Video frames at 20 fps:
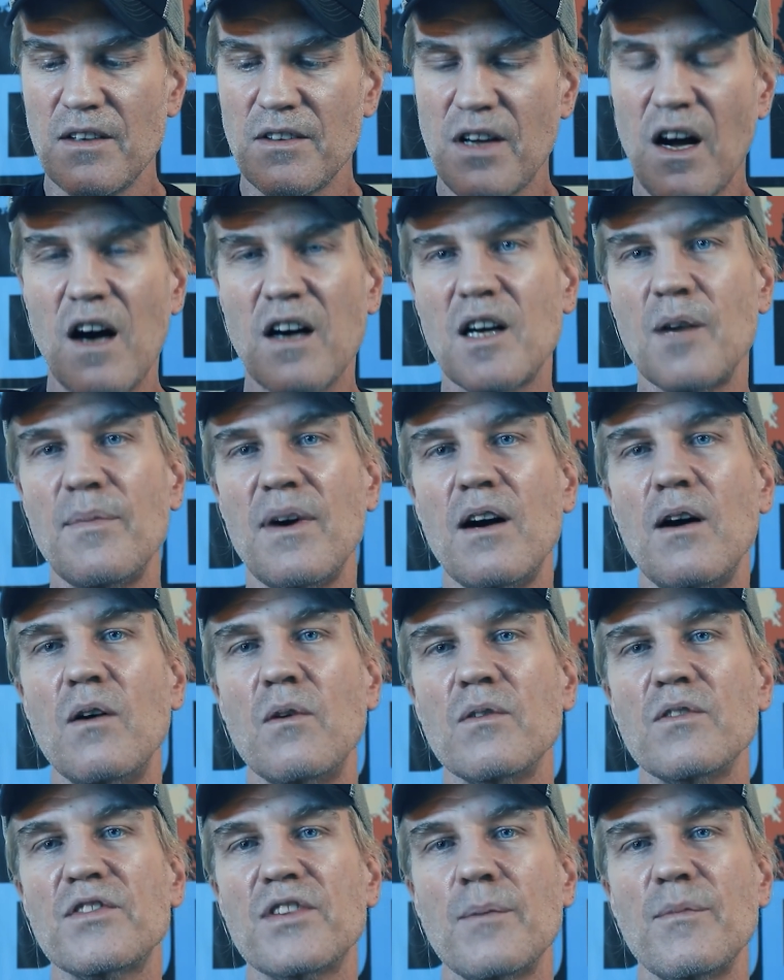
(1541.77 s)
talk
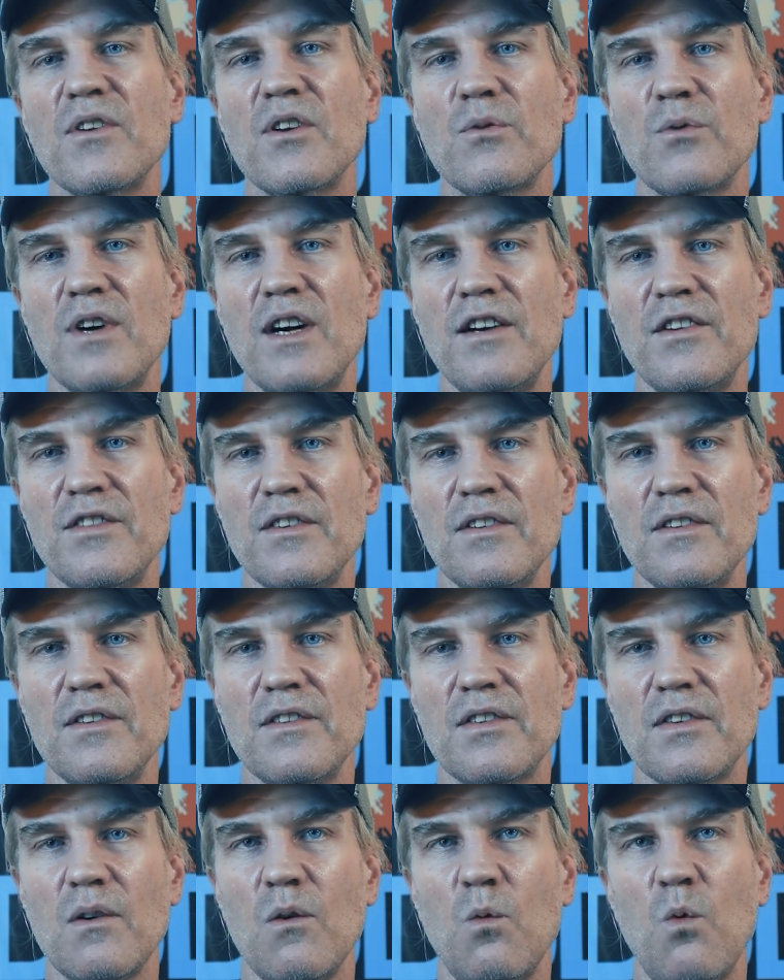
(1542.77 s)
about some of the
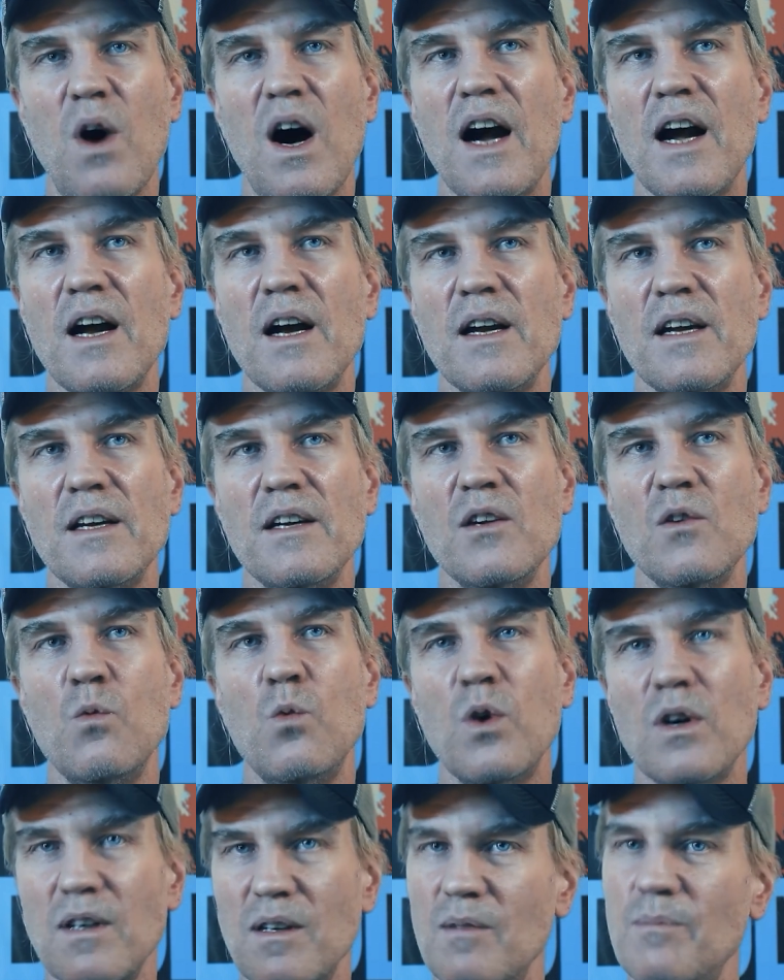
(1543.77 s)
reasons why you
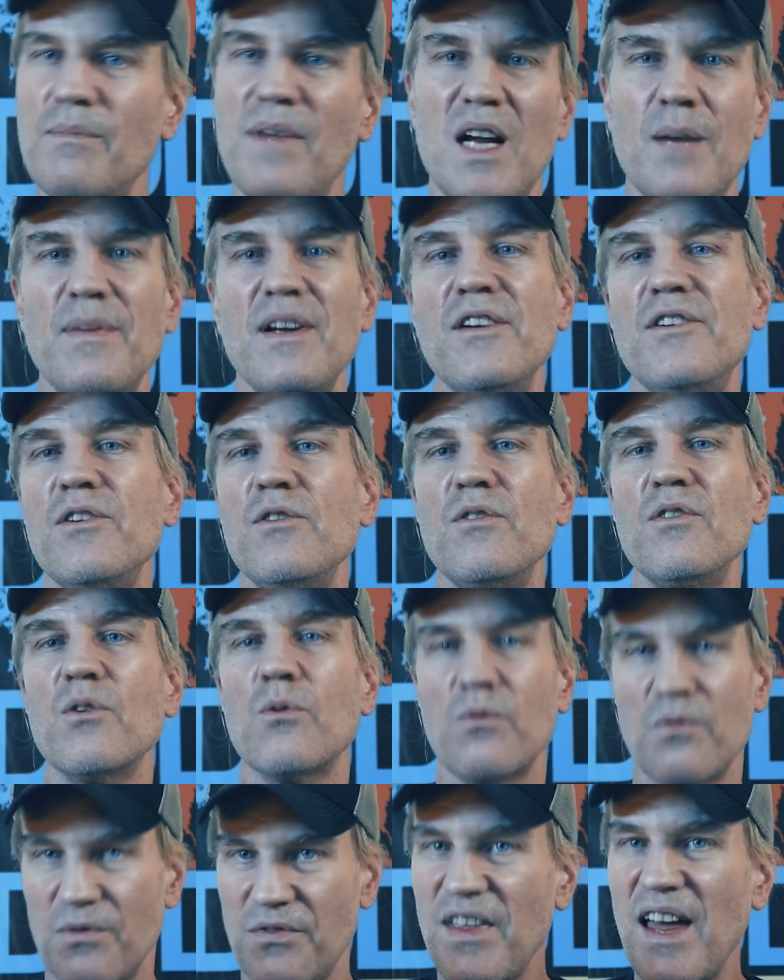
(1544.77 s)
wouldn't maybe do
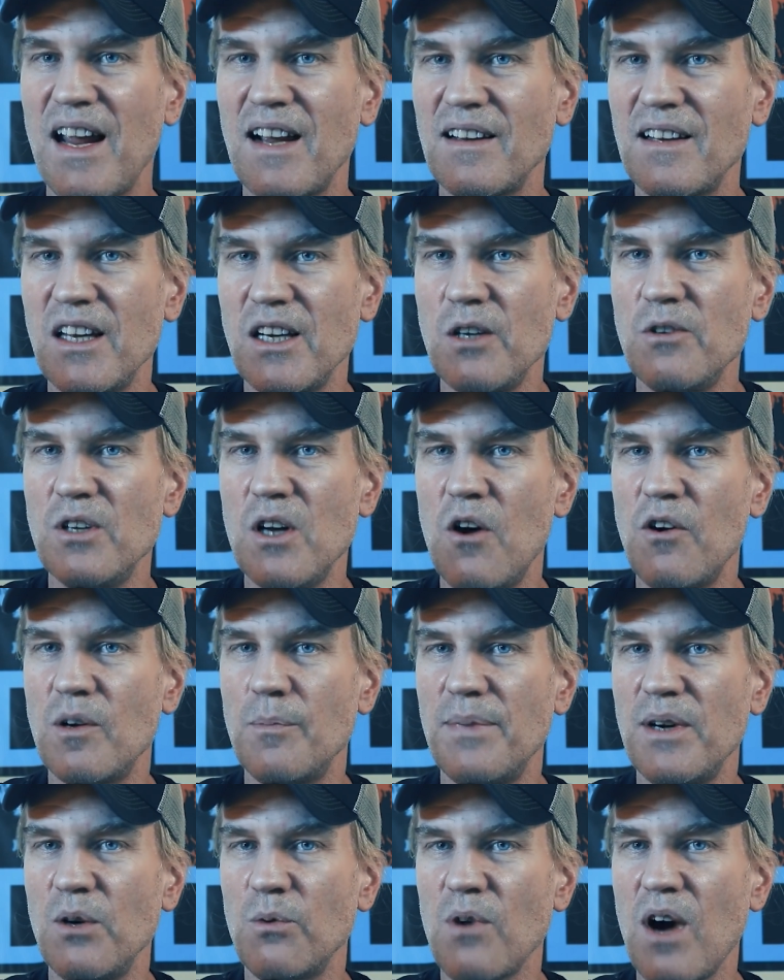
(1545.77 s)
the thing that you know
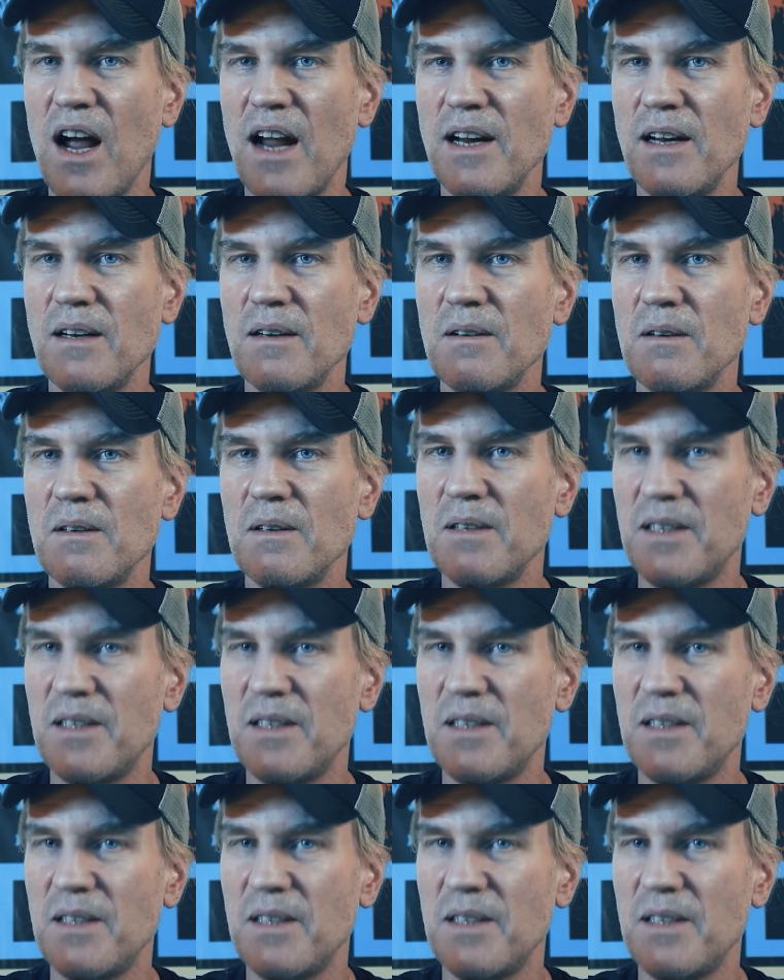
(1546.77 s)
to be right